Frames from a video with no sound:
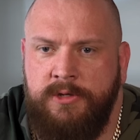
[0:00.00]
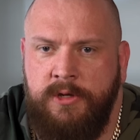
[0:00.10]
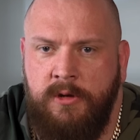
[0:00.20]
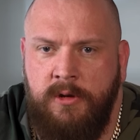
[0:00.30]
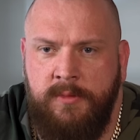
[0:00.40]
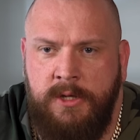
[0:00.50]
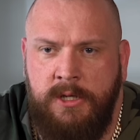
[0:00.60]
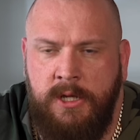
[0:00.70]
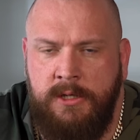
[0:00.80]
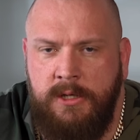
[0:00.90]
Do you know what I
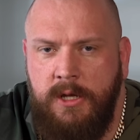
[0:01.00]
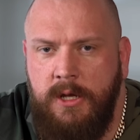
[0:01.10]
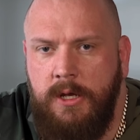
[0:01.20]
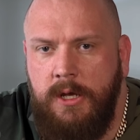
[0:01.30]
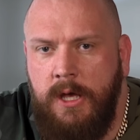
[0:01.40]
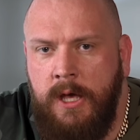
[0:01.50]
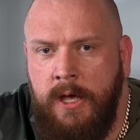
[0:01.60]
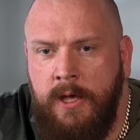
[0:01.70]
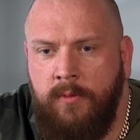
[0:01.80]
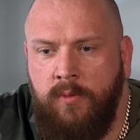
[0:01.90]
mean? And
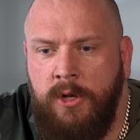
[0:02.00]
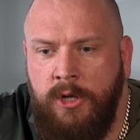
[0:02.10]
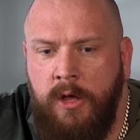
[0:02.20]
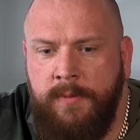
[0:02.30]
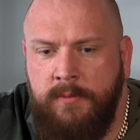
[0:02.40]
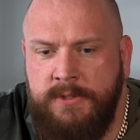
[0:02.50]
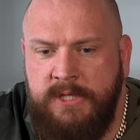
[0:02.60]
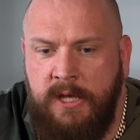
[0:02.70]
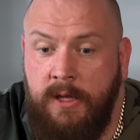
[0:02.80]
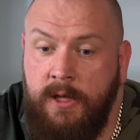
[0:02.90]
a lot of people
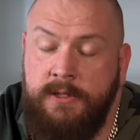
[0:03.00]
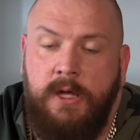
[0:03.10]
say,